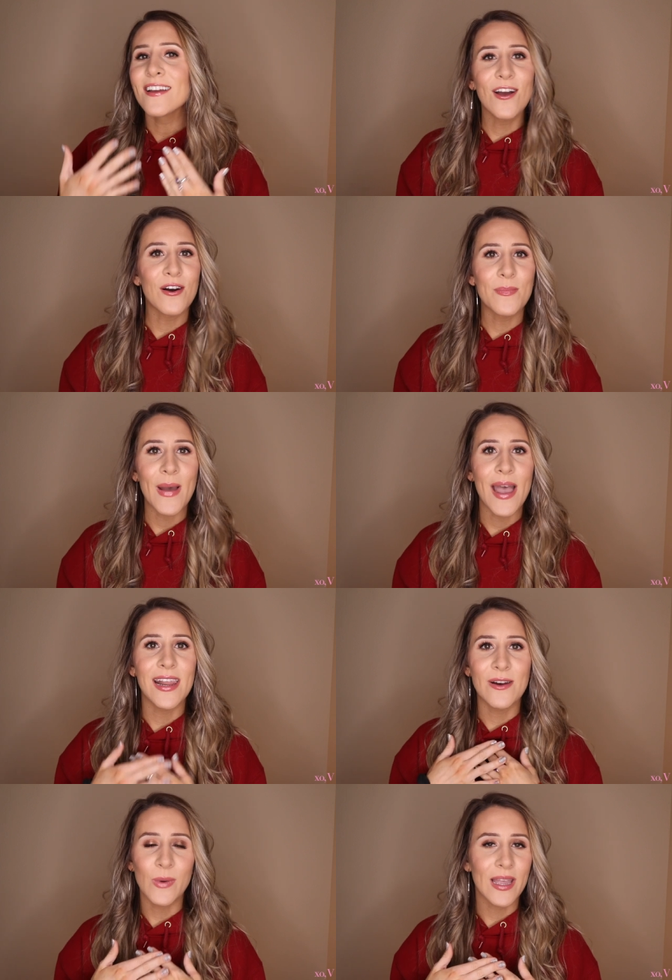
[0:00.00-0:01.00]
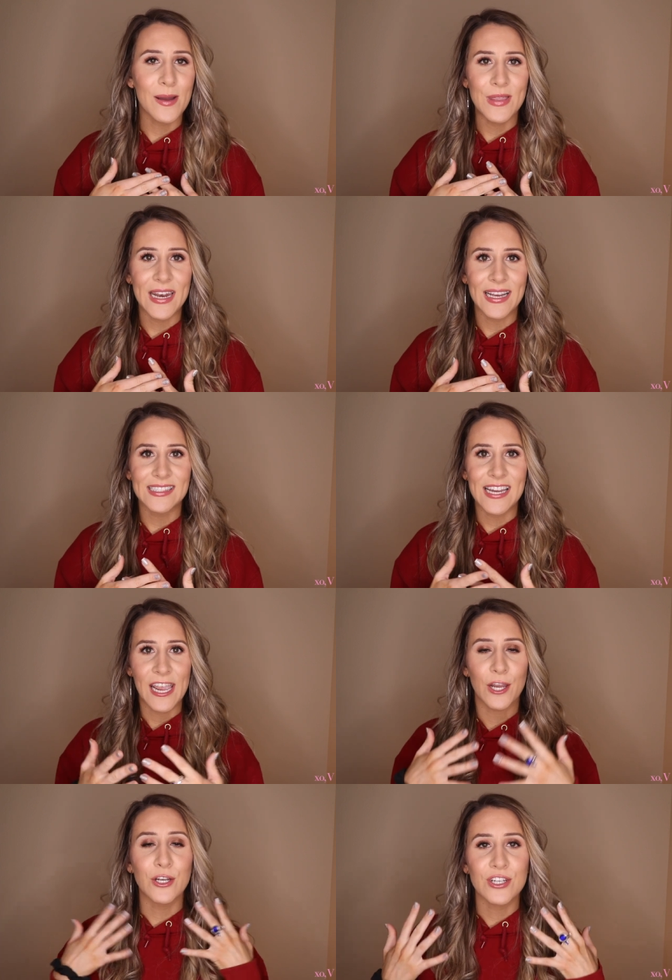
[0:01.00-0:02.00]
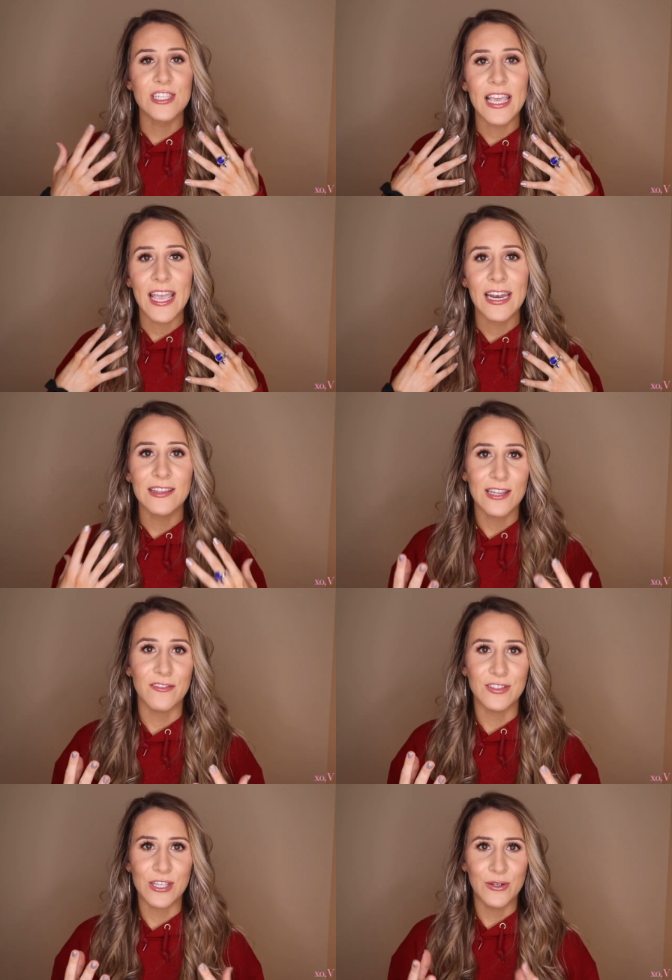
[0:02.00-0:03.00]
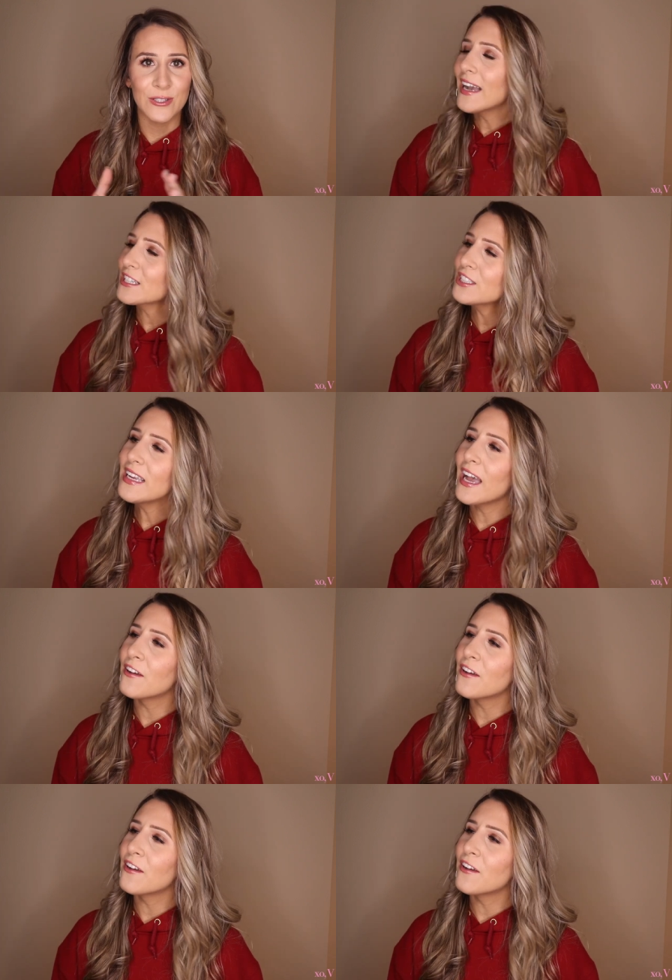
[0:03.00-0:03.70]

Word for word: go to bed and wake up the next day and your skin loves you. Actually,